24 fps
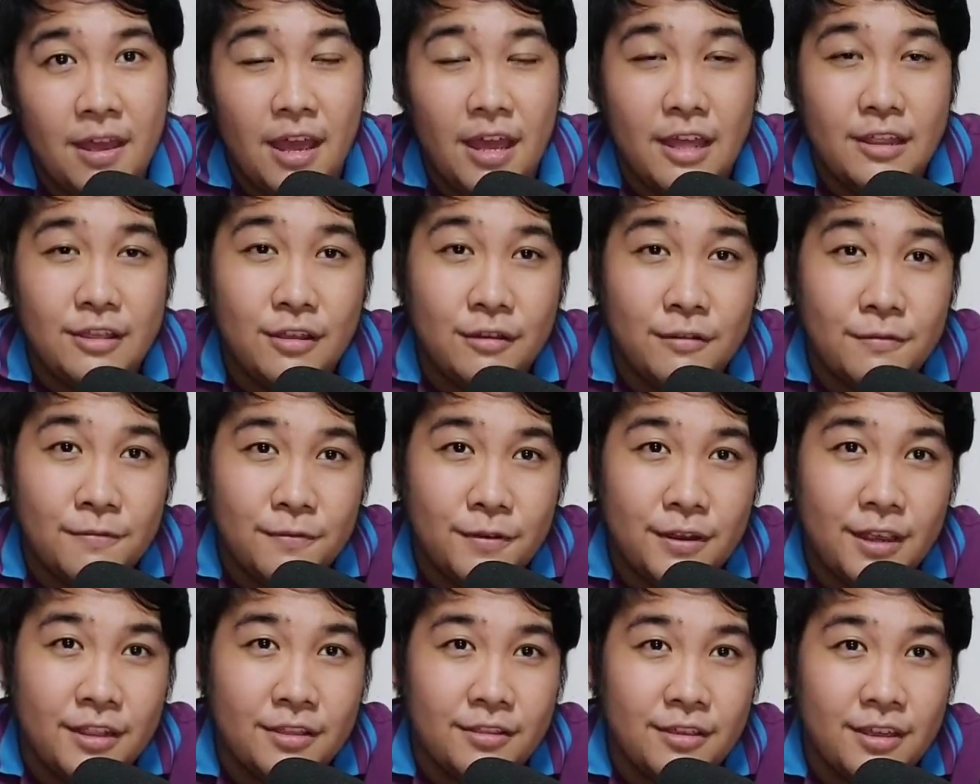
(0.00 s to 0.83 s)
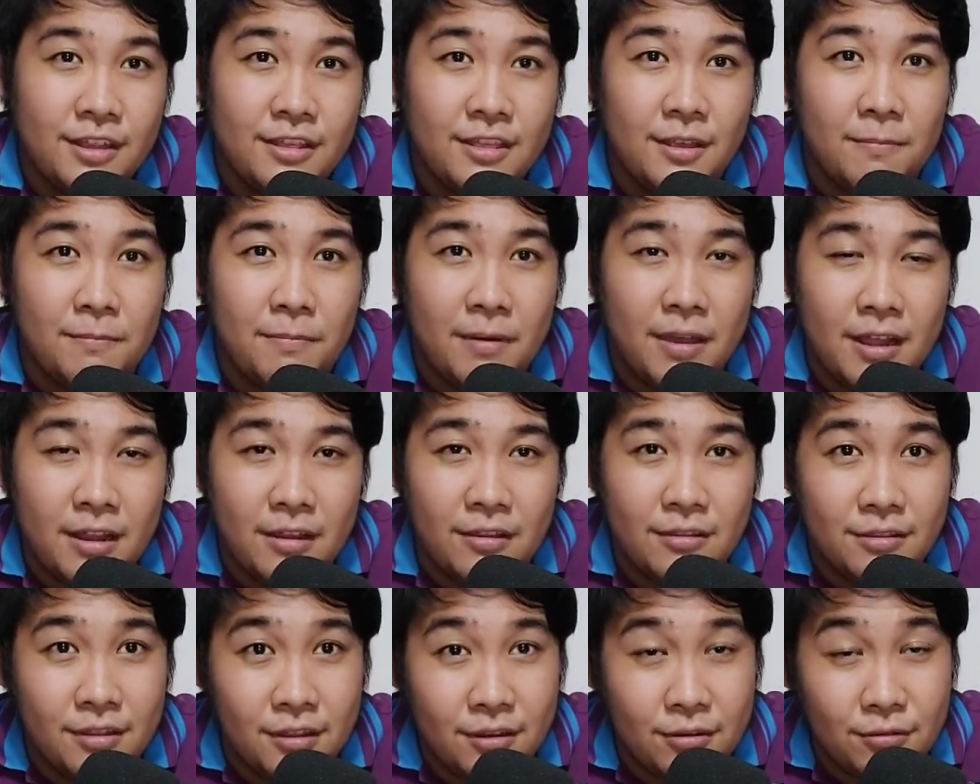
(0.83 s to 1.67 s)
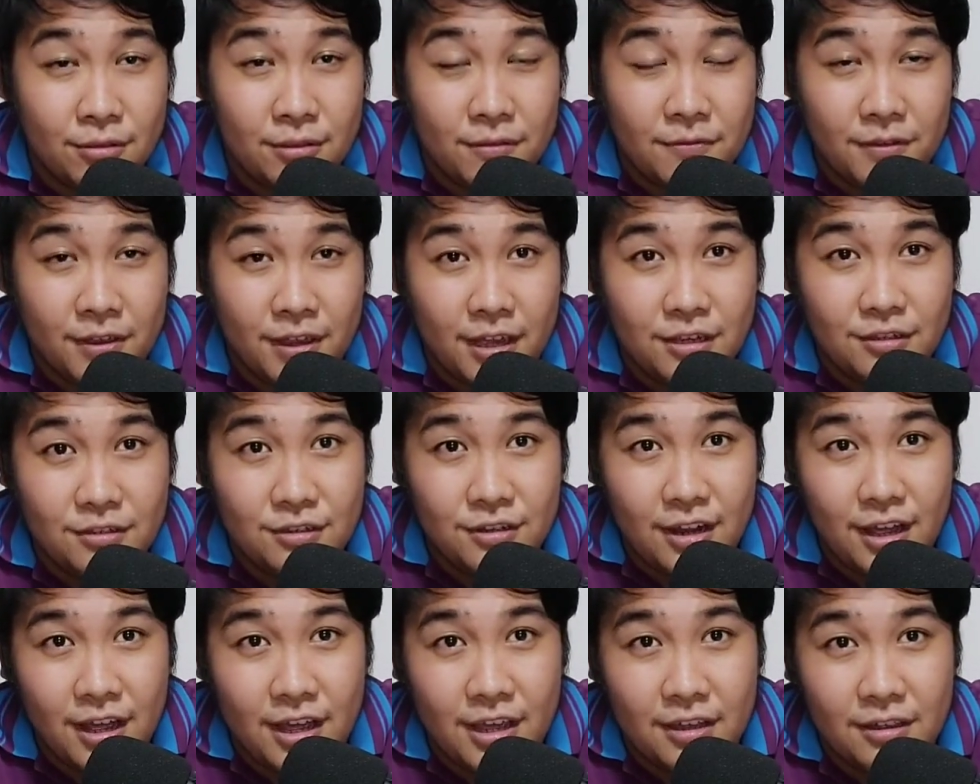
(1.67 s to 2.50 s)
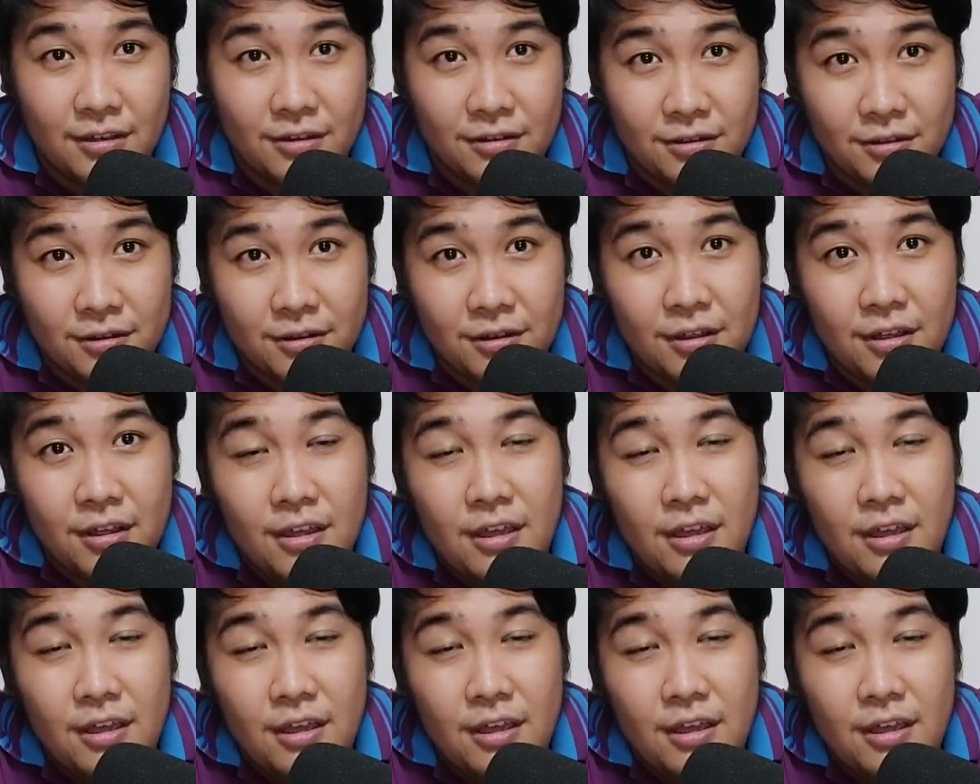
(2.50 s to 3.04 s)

And don't forget to hit the bell on the notification icon.